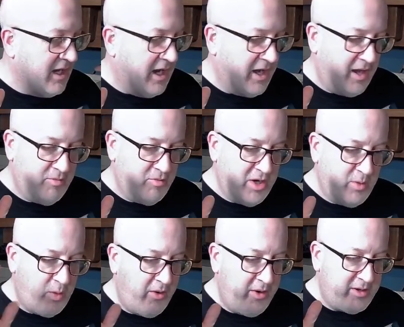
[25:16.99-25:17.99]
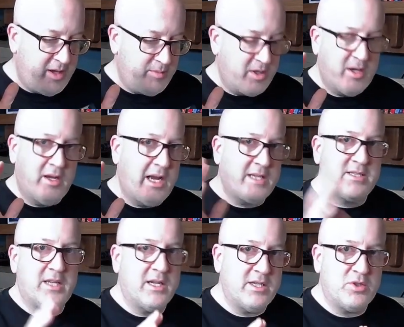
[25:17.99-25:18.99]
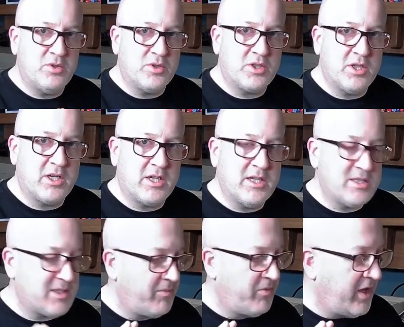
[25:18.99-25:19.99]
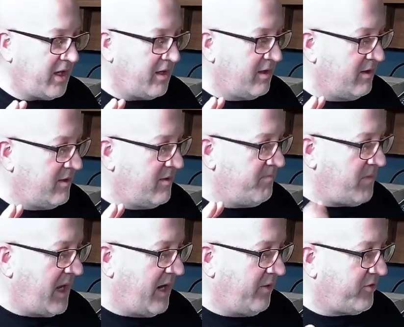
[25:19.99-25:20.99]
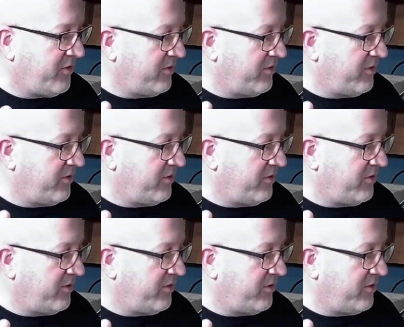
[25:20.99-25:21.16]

and I'm really worried that I'm going to accidentally short circuit something else.